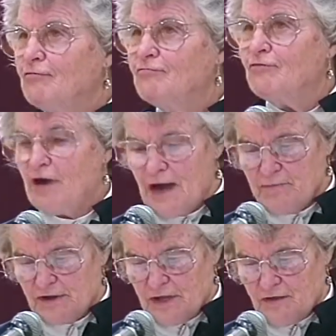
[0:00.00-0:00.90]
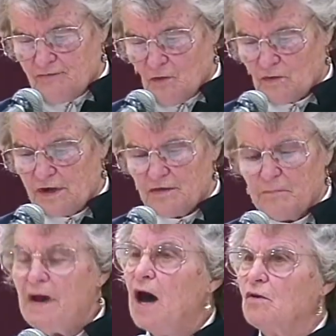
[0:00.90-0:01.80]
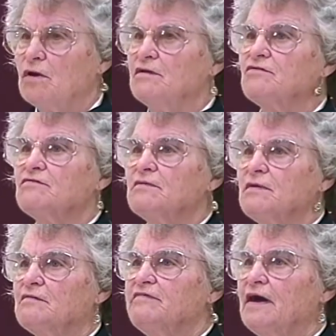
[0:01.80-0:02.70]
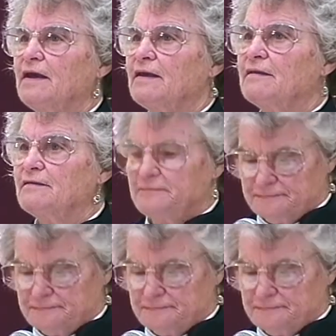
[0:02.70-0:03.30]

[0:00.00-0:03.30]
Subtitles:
for I believe only the powerless are violated.